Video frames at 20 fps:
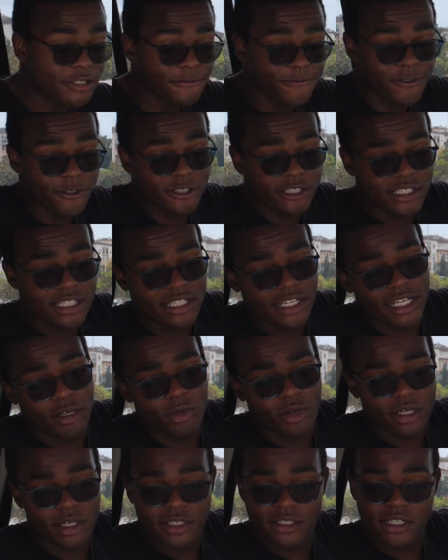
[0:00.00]
the first thing I
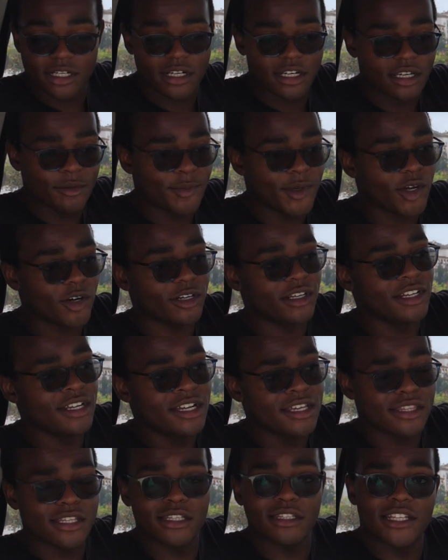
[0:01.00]
want to talk about.
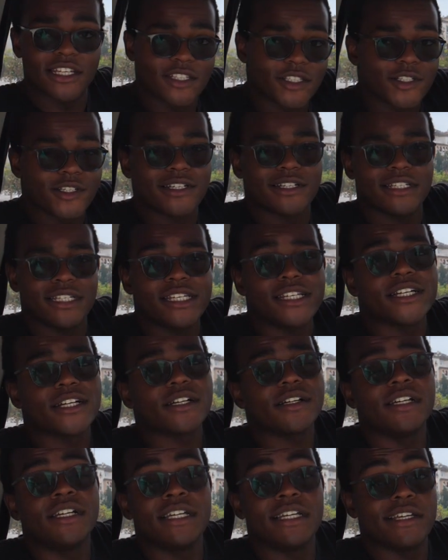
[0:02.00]
The leather in
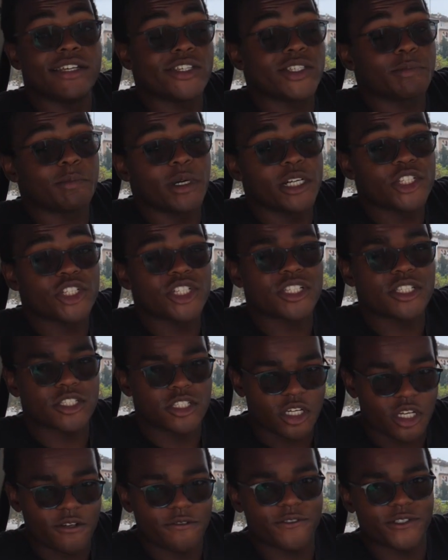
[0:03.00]
here is much
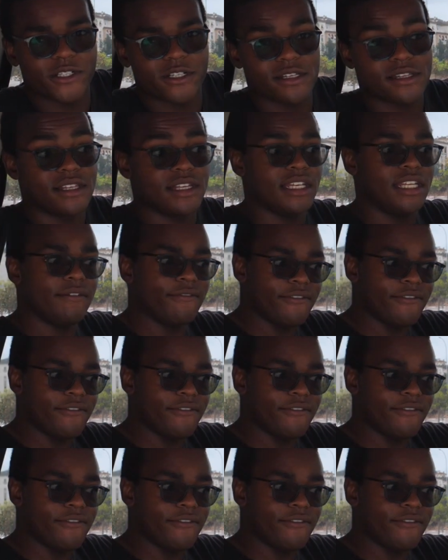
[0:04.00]
softer than